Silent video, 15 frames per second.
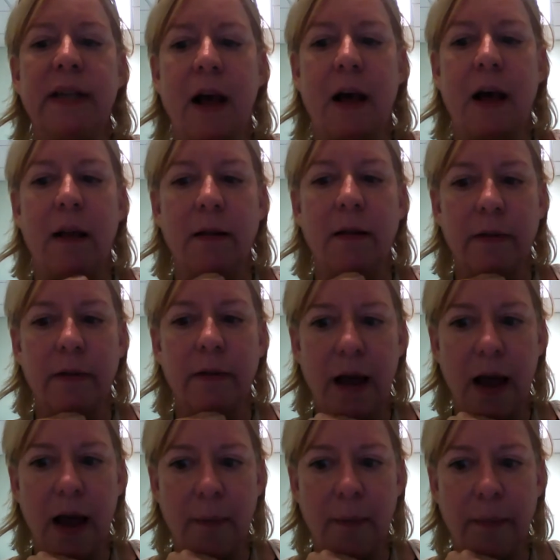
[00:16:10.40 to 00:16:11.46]
tell
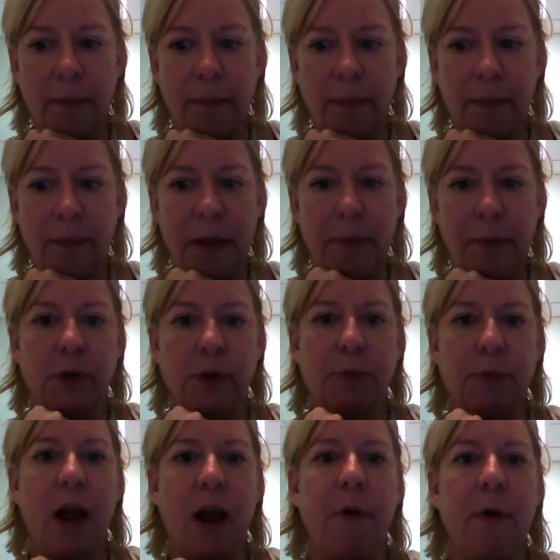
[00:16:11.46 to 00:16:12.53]
people's
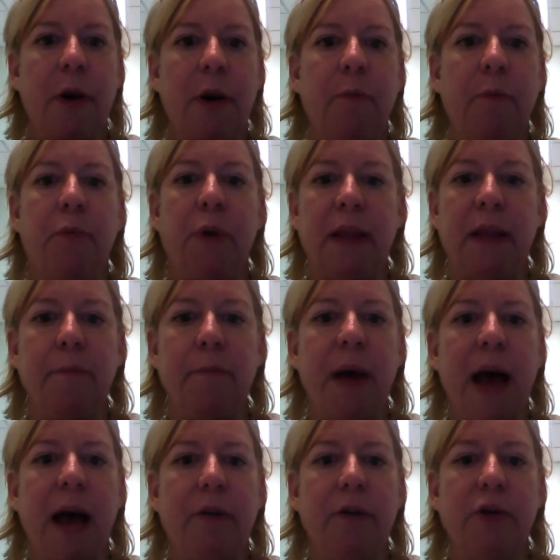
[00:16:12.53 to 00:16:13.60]
primary breathing
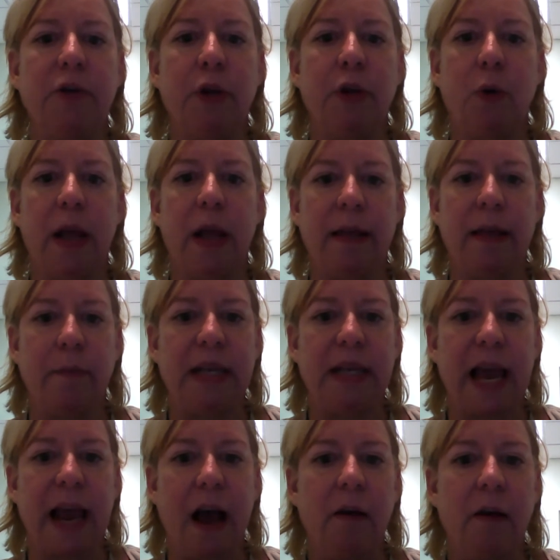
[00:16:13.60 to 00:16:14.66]
patterns when you lay them
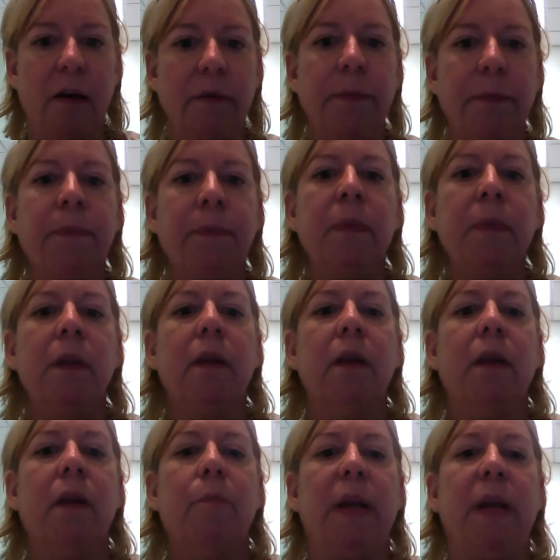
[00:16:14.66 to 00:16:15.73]
down,
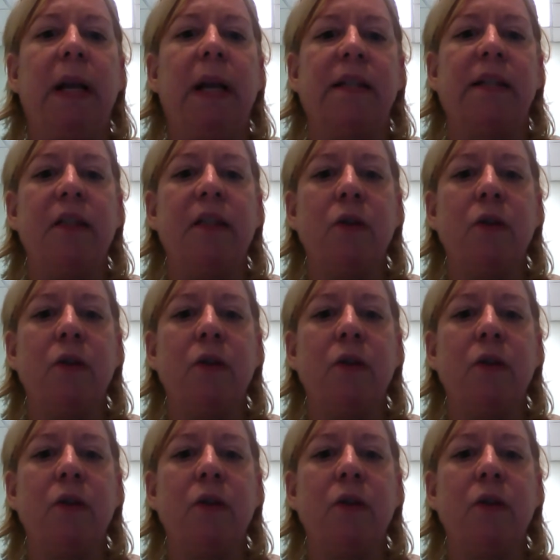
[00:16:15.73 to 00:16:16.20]
because then